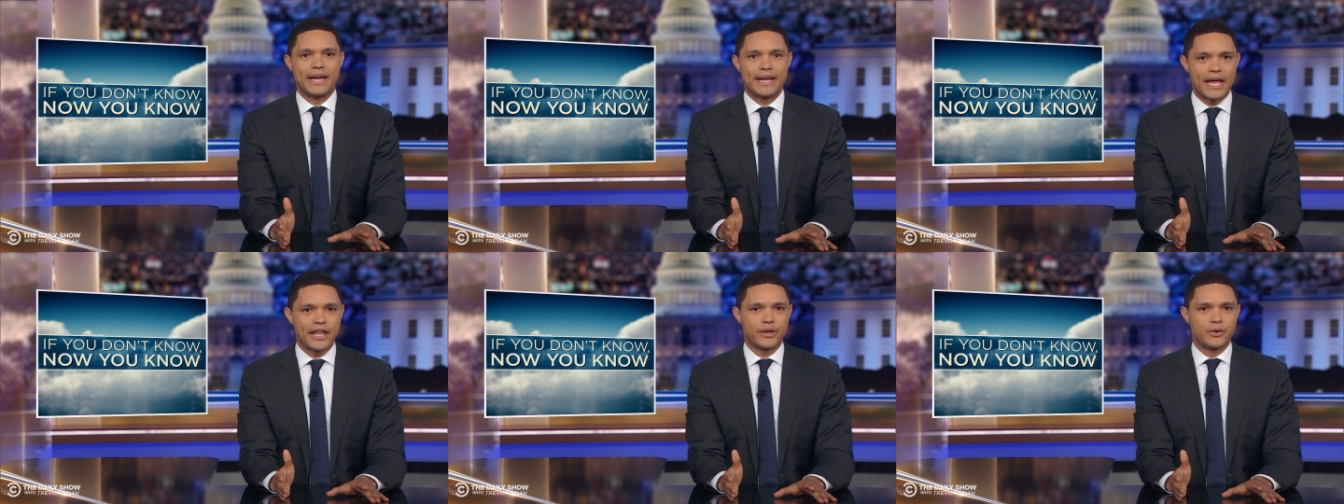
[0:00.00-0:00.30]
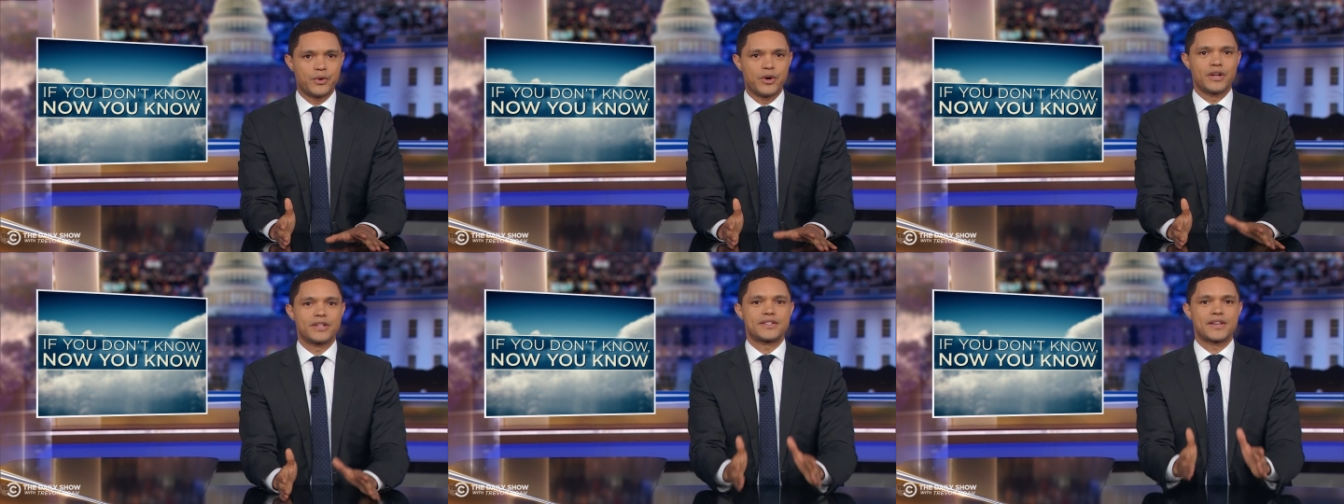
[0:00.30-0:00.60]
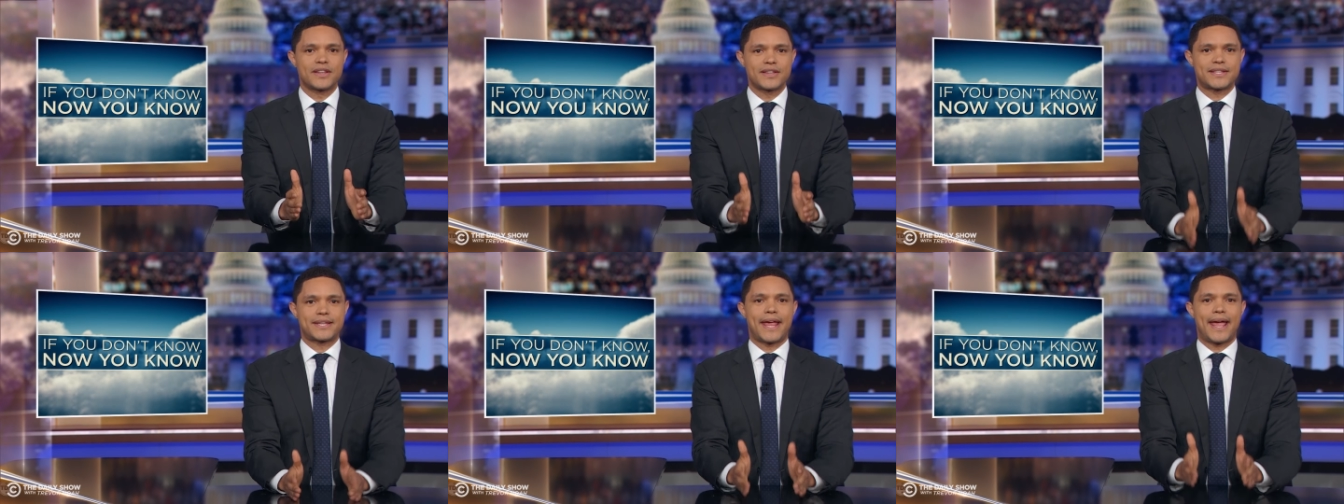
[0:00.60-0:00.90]
In other
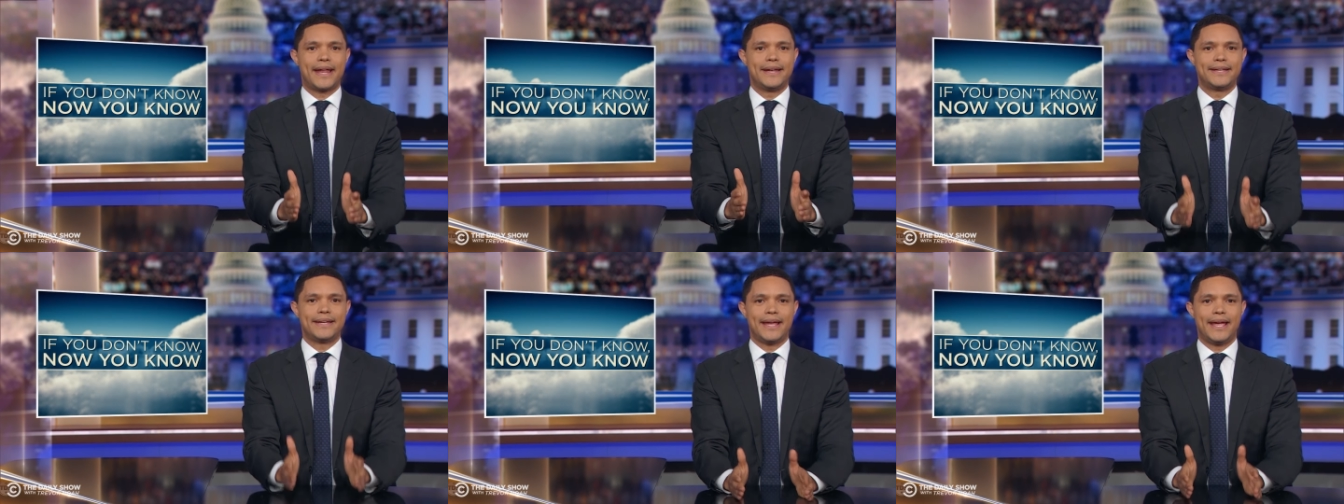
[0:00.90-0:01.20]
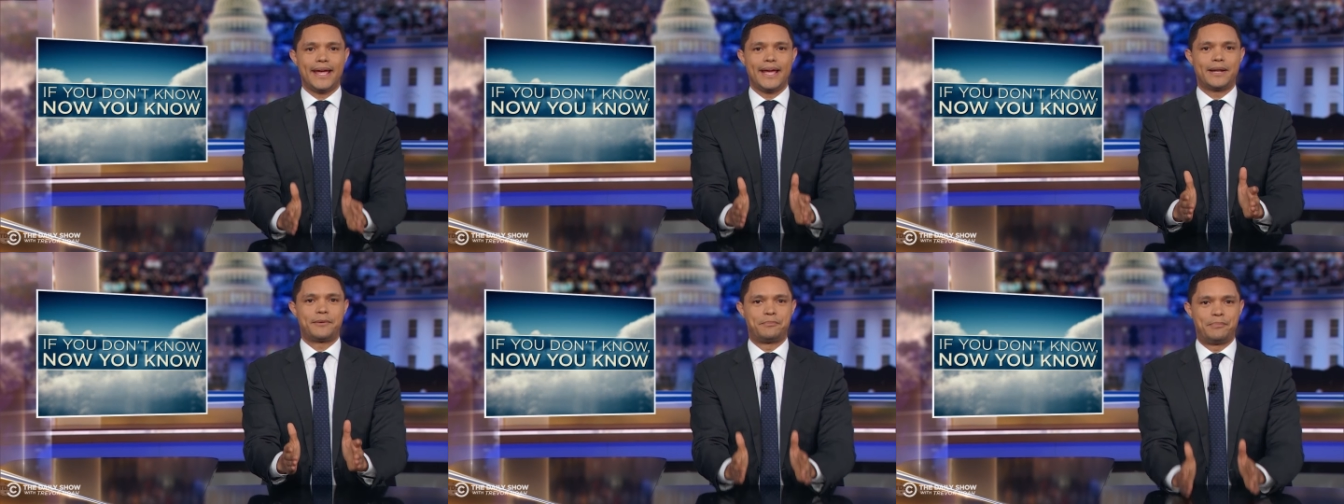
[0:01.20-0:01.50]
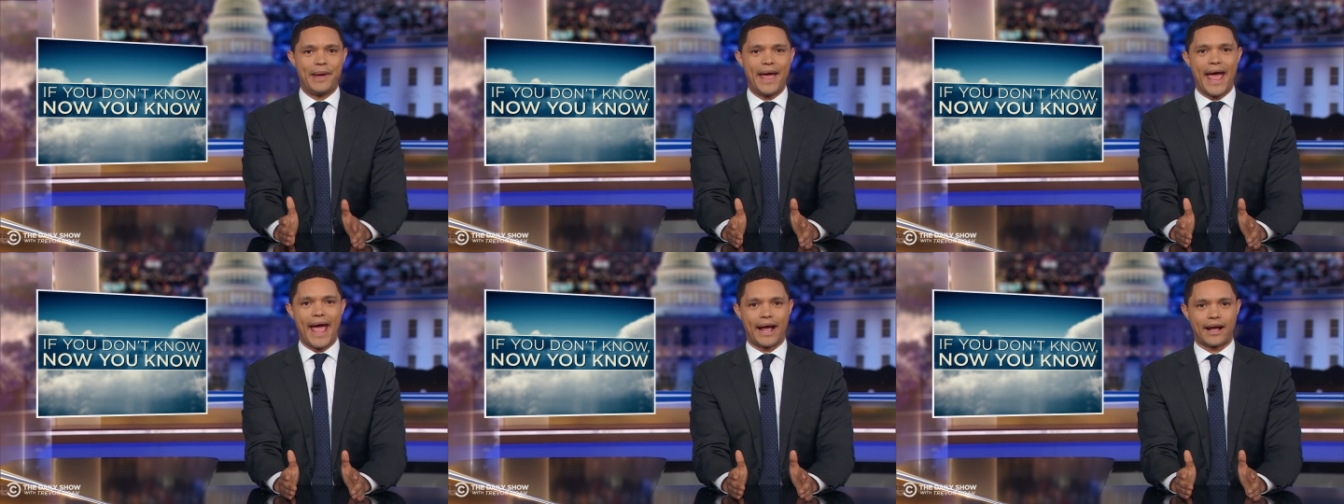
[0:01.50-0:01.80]
words, send it
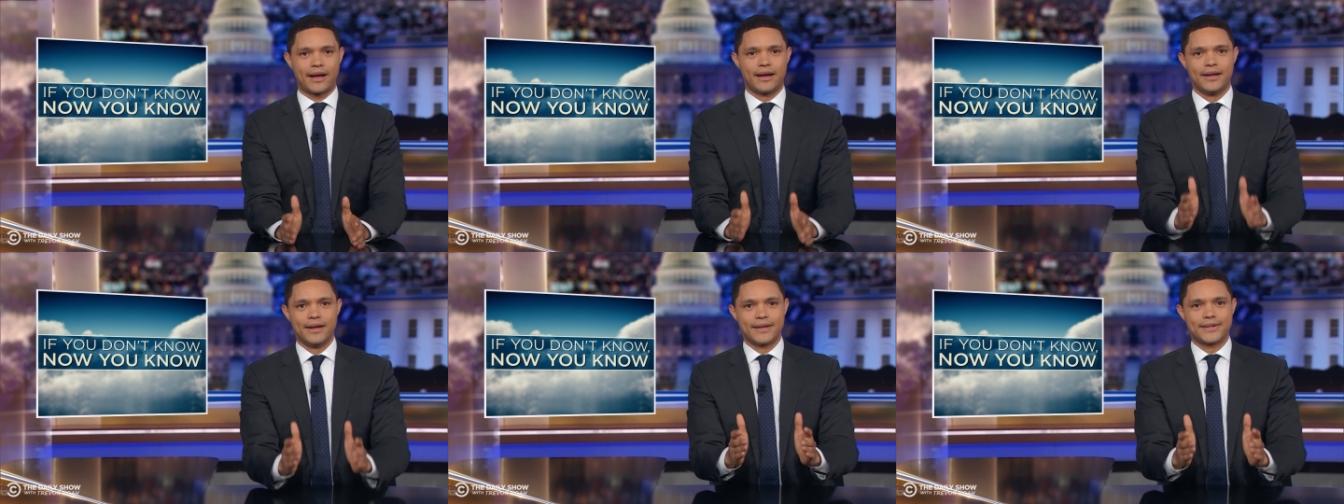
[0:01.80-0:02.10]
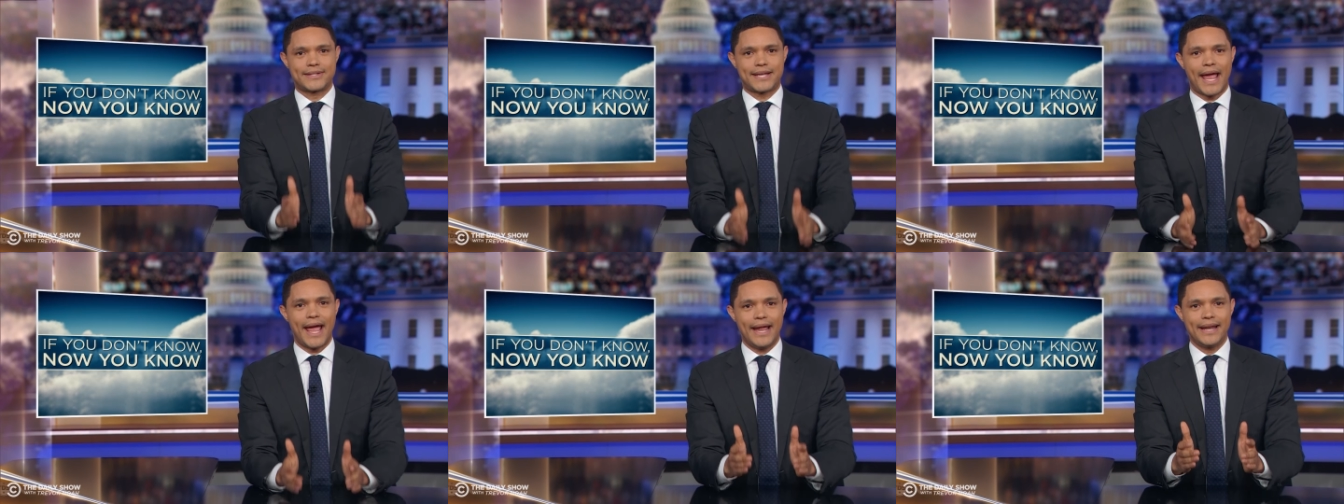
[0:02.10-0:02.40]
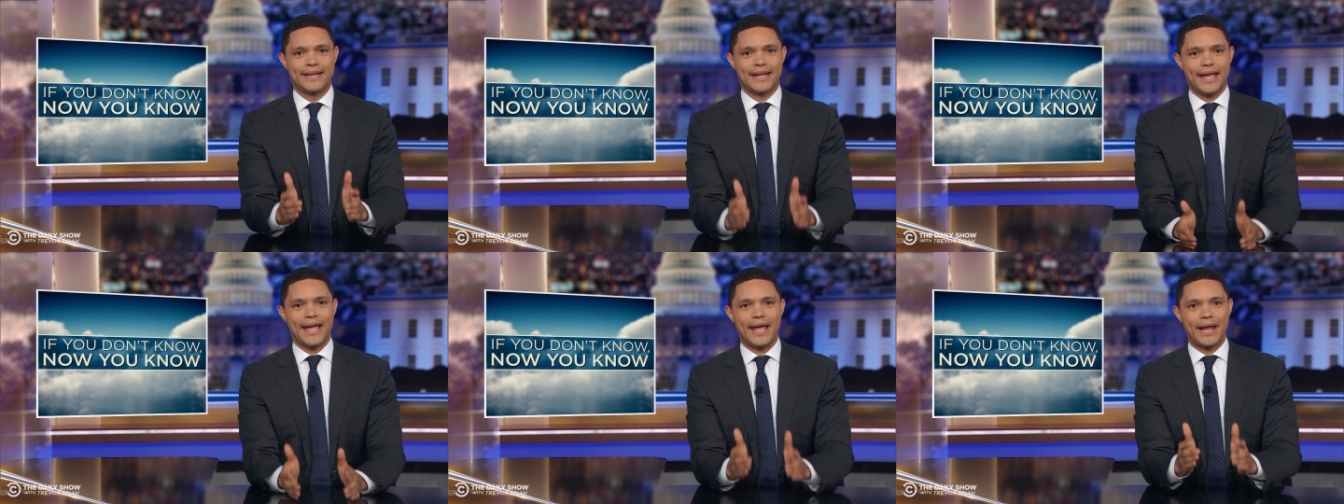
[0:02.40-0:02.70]
back.
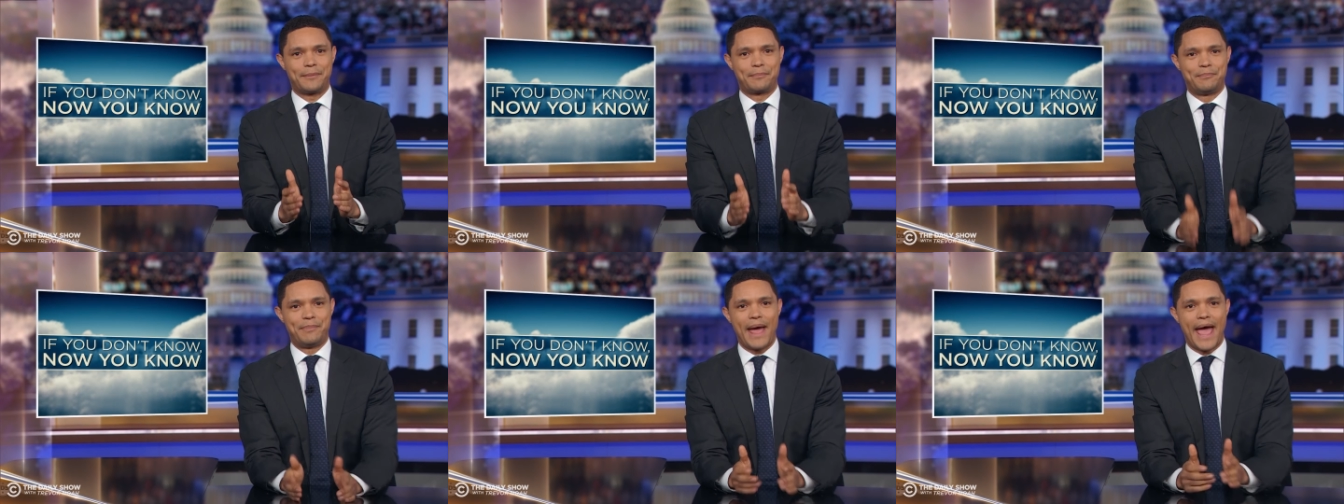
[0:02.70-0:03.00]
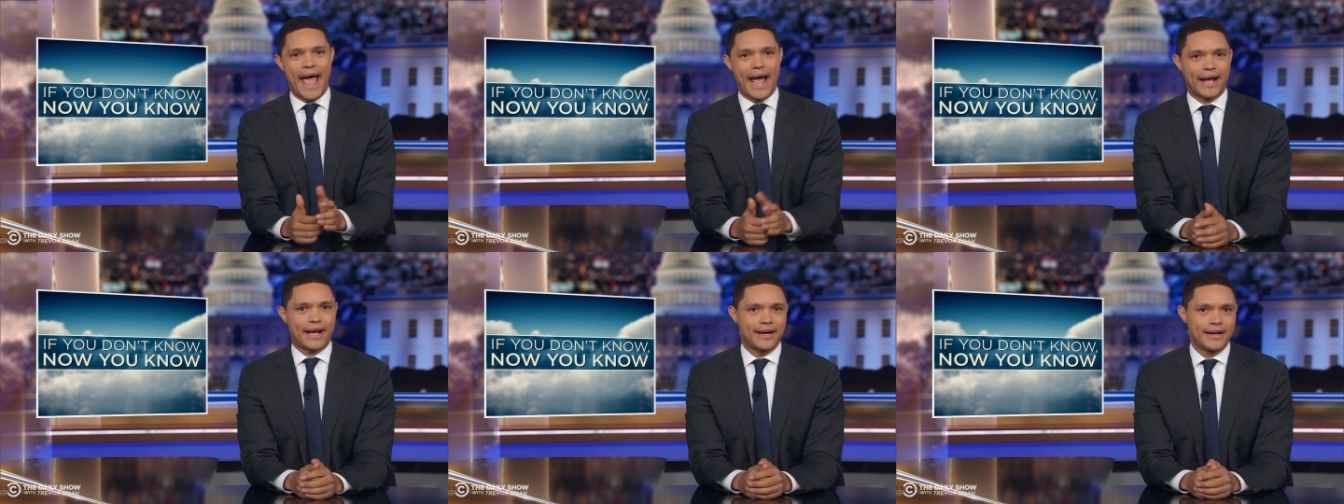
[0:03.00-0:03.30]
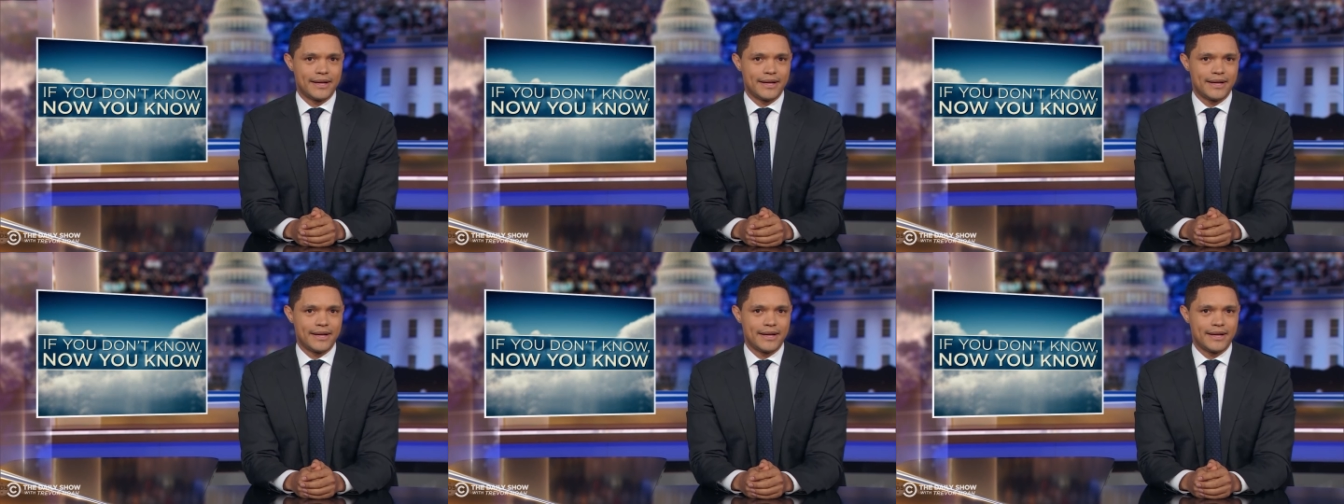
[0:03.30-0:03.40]
Send it back.